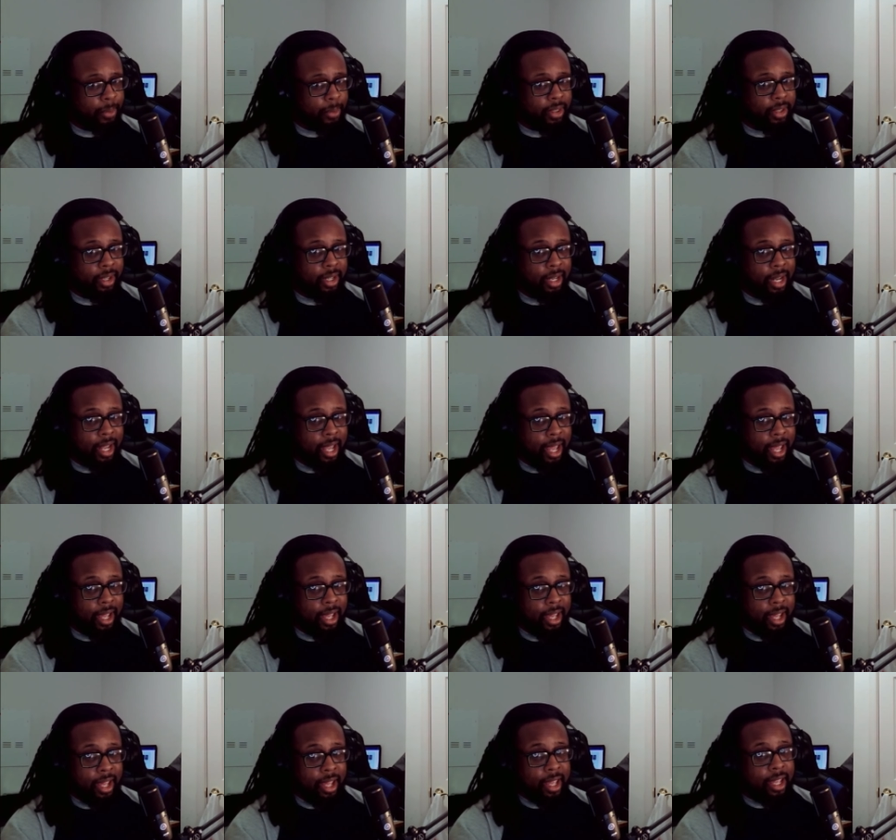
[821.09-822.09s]
But other than
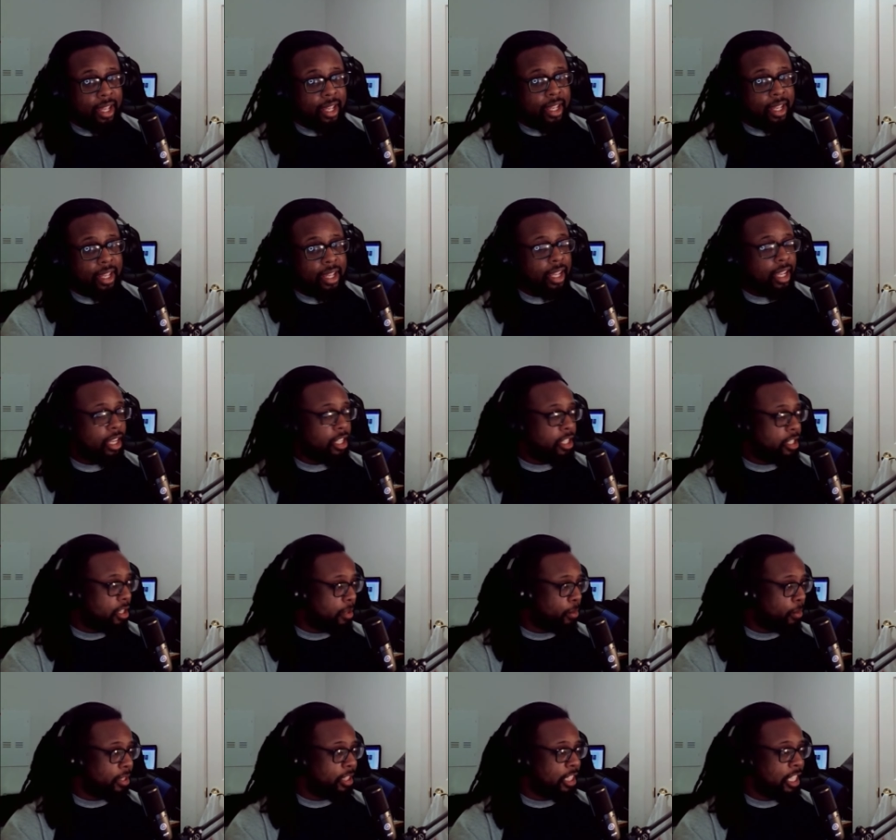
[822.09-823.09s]
that, it's
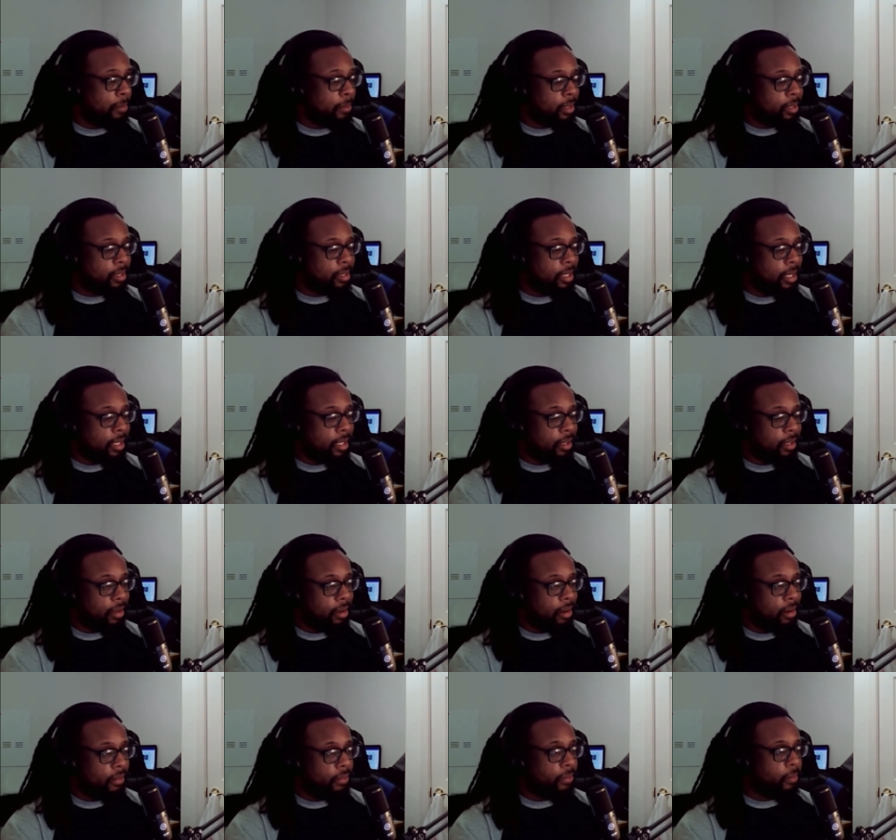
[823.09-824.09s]
your boy T-Bar signing
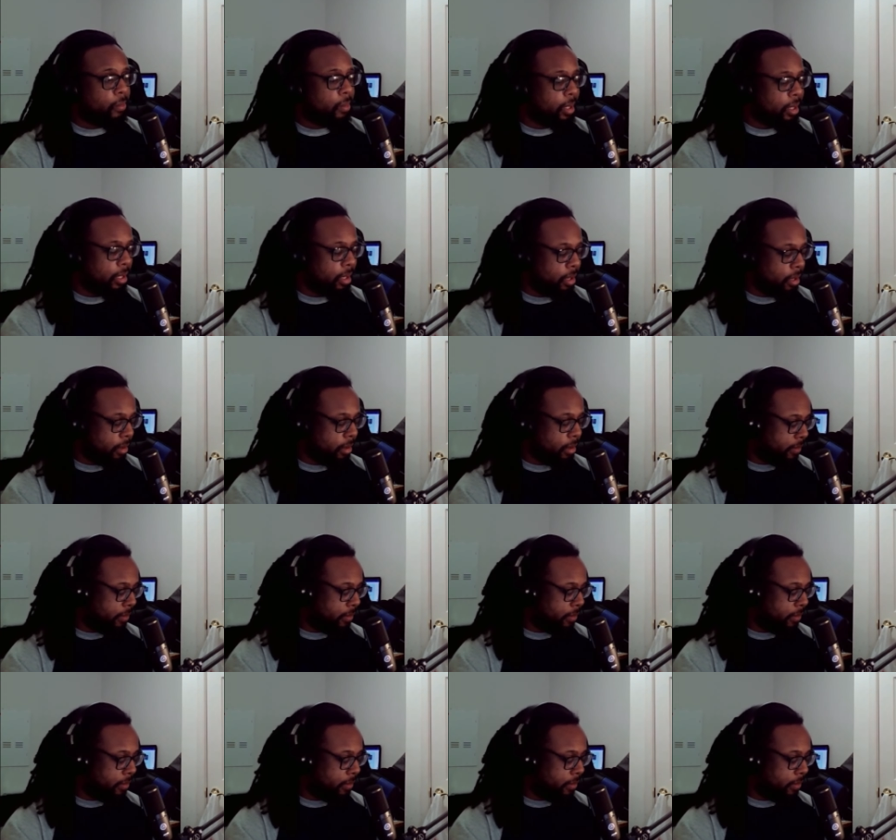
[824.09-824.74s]
off. One love.